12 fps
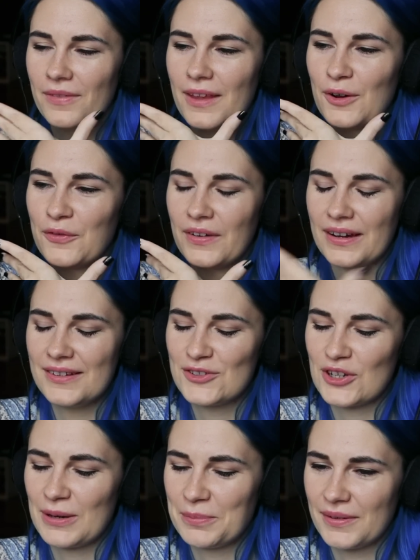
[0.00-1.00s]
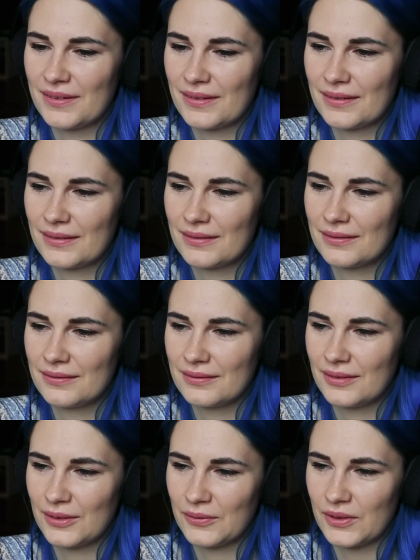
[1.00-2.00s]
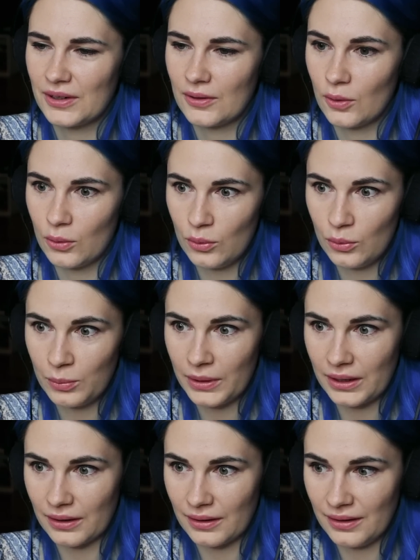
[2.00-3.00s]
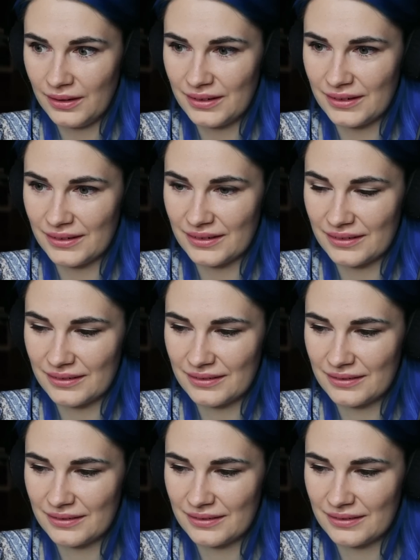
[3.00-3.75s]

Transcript: Her face shape is so funny. Oh my god.